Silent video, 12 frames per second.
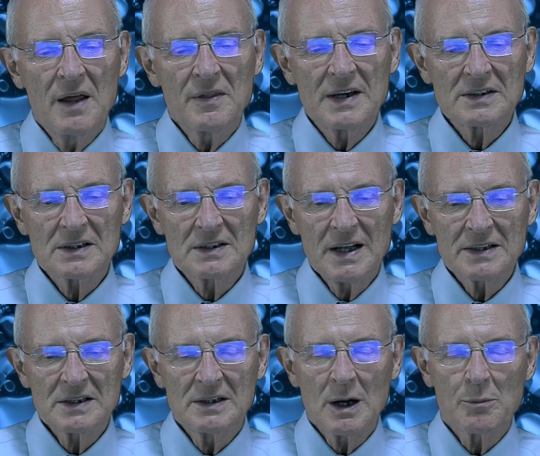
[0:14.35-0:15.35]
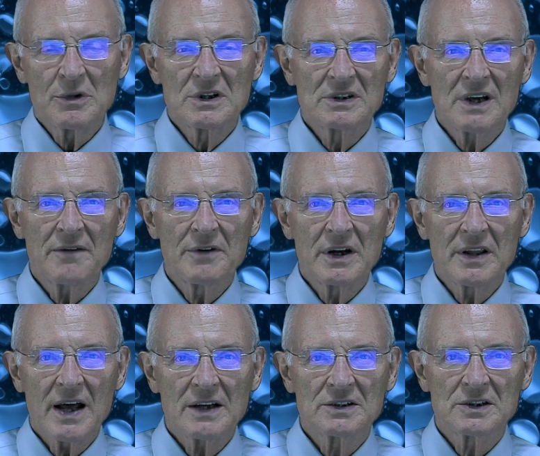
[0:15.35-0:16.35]
This is lesson number 7 in
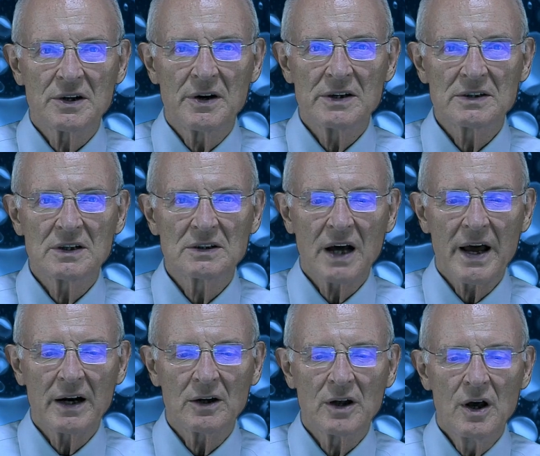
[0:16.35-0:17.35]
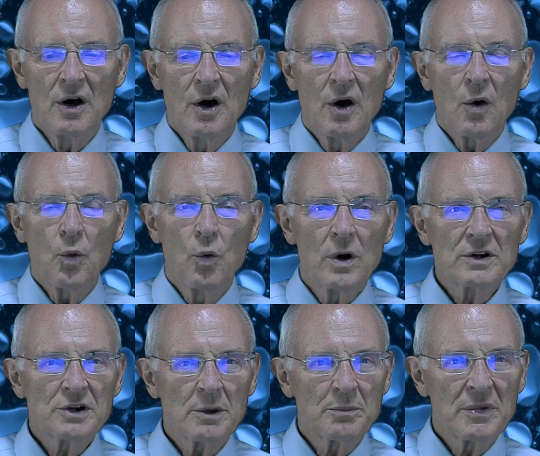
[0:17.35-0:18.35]
that series, entitled
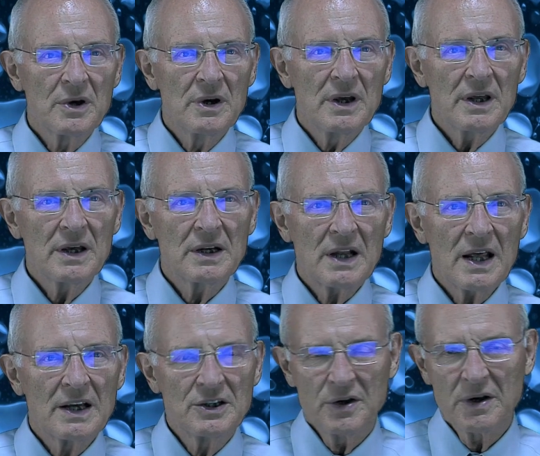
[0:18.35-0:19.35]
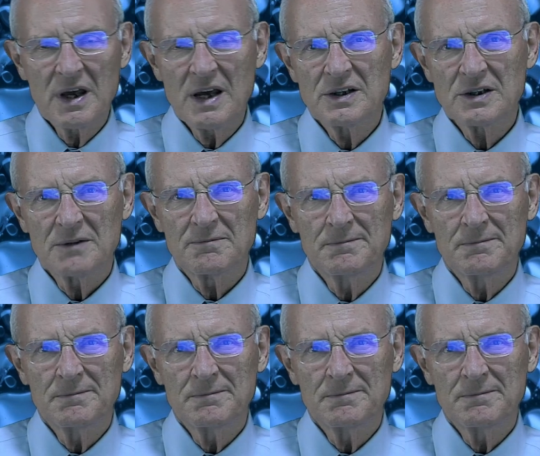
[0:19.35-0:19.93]
Worship in Education.